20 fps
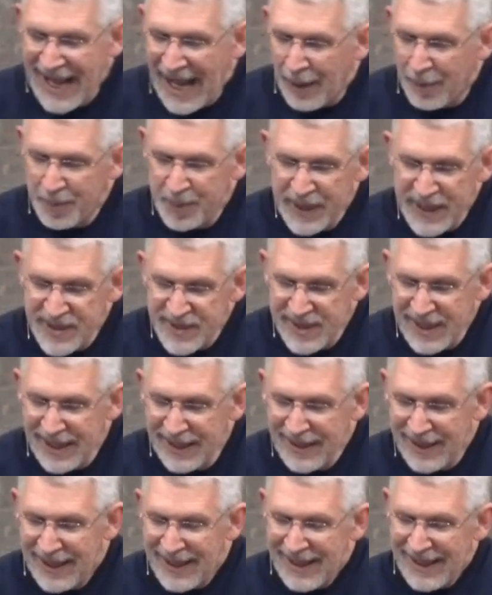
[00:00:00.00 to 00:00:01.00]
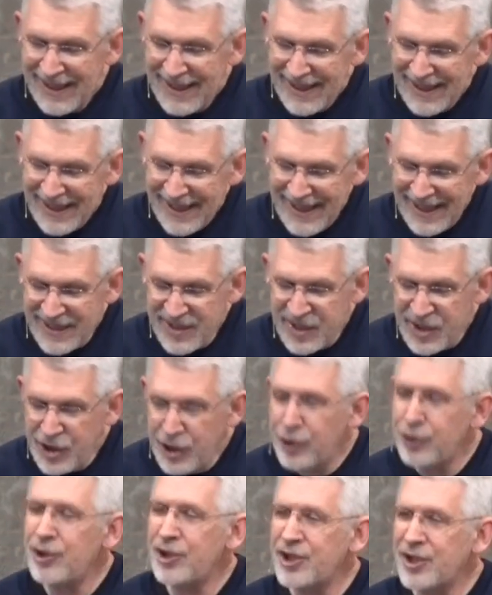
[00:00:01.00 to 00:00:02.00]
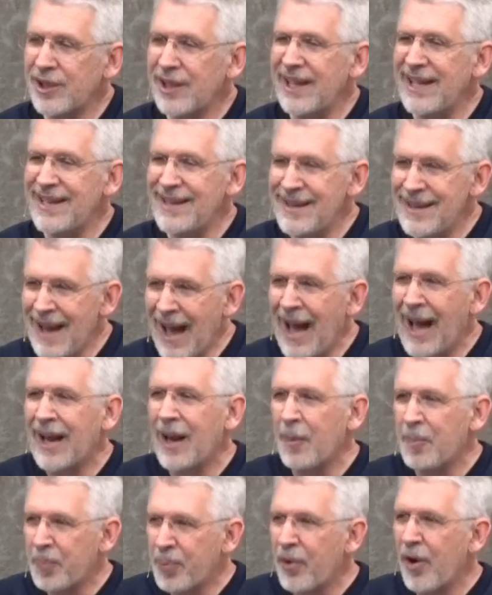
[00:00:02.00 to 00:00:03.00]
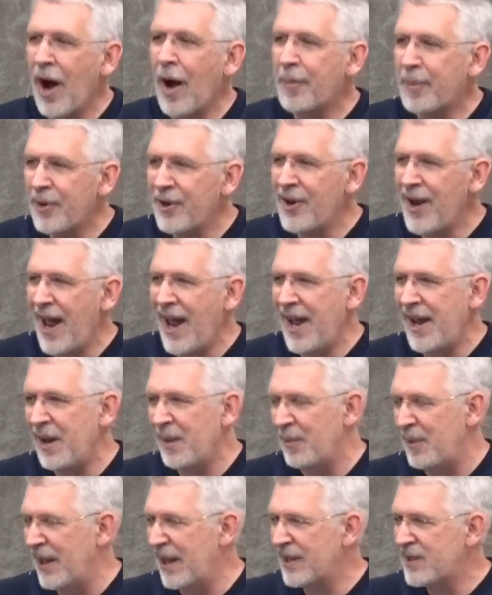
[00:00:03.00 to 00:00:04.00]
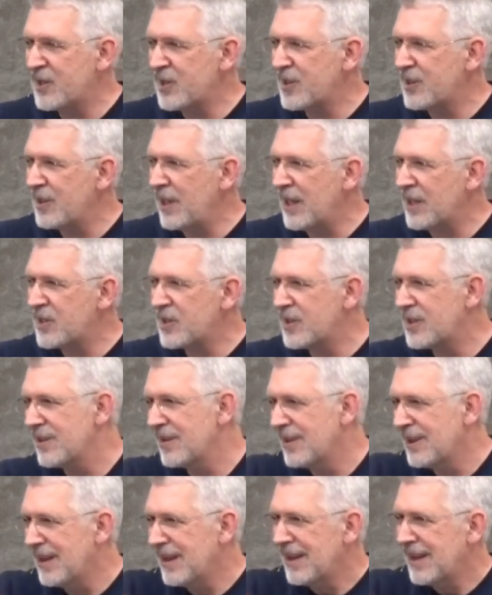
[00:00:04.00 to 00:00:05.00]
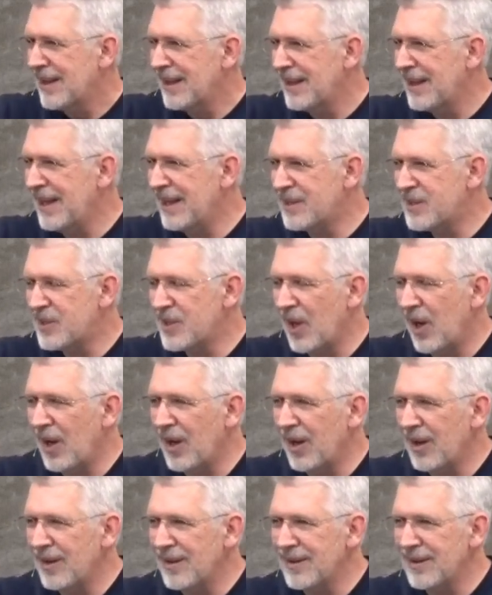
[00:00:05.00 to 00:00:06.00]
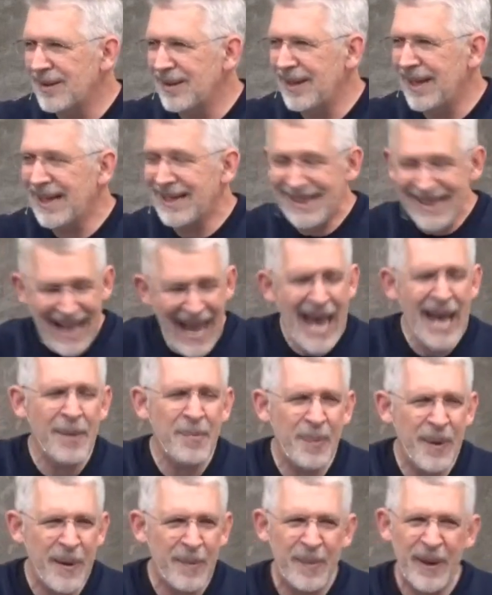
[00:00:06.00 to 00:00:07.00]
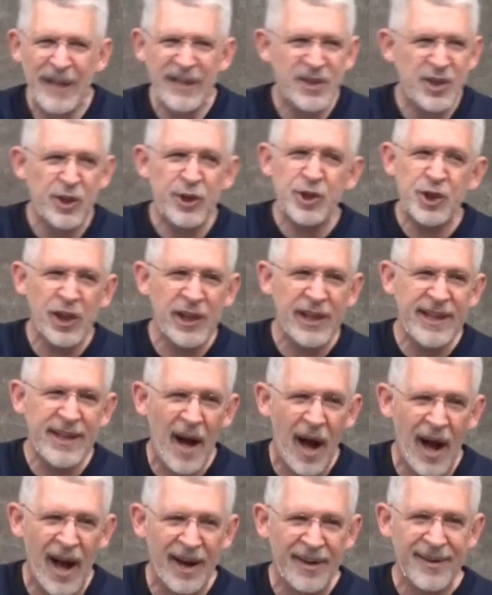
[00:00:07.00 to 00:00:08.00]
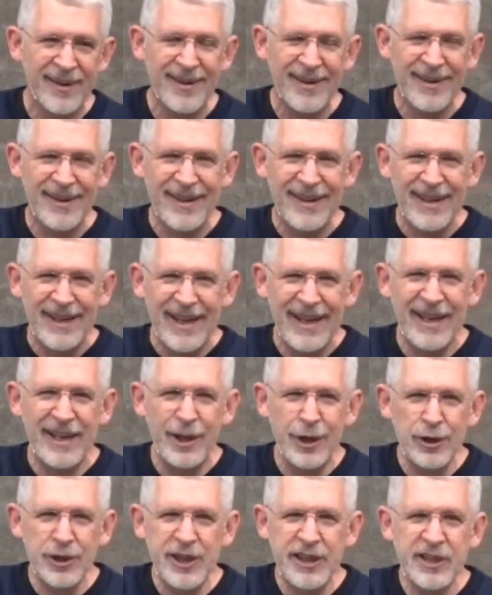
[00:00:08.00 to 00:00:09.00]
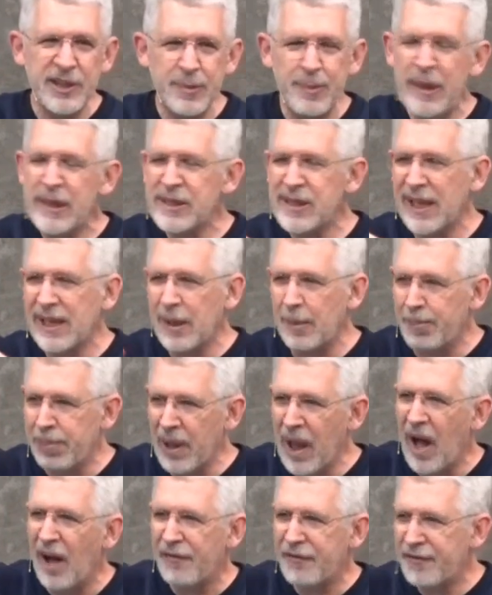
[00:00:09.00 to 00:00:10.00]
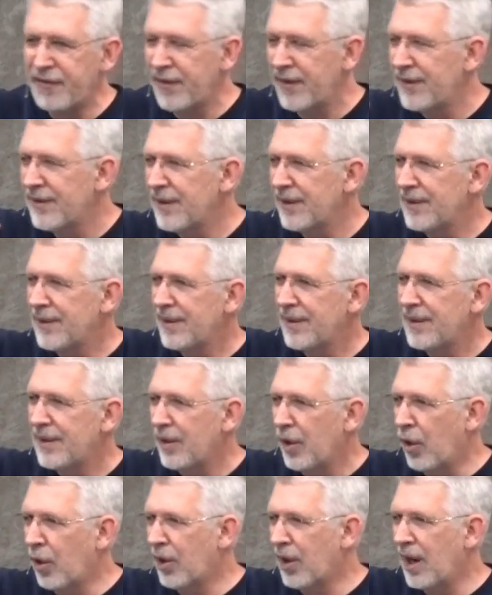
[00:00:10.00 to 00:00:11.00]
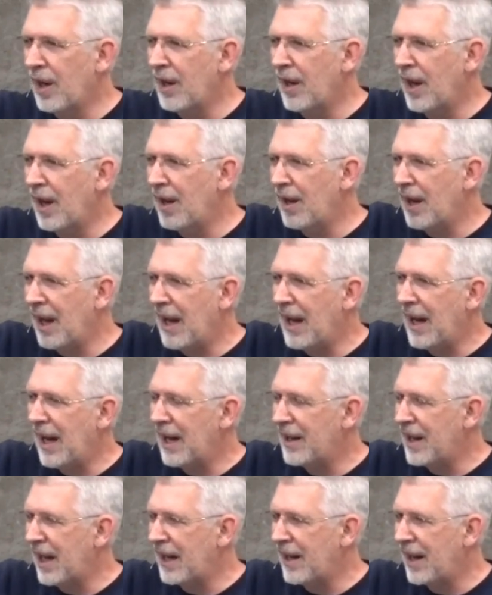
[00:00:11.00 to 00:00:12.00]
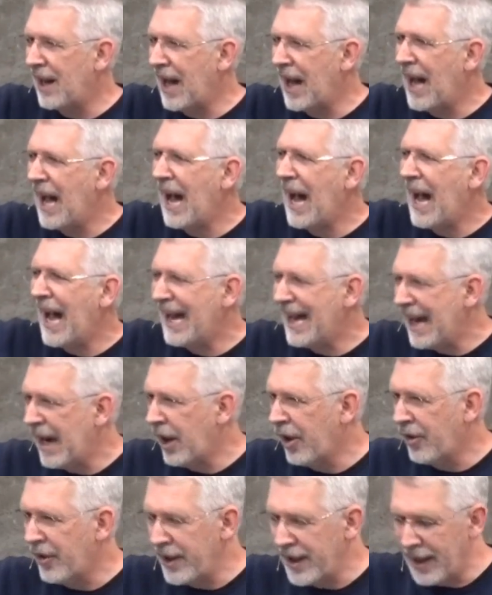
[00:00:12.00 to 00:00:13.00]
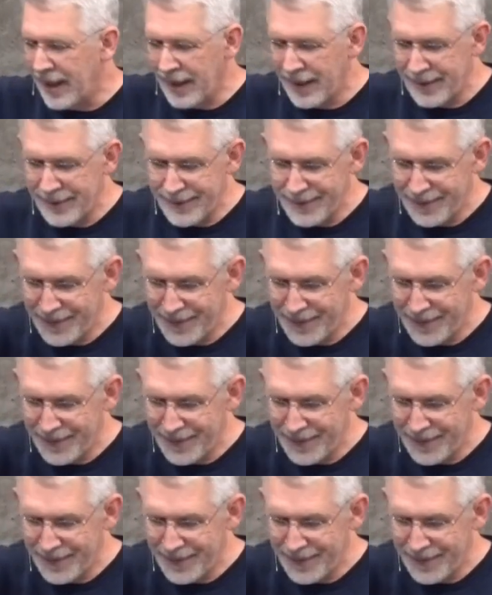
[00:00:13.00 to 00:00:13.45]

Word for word: Now, Pisgah is usually not a proper name. It's, it's, it's, it can be, but it's usually not. It usually just means like a bluff or a, a, a, a, high area.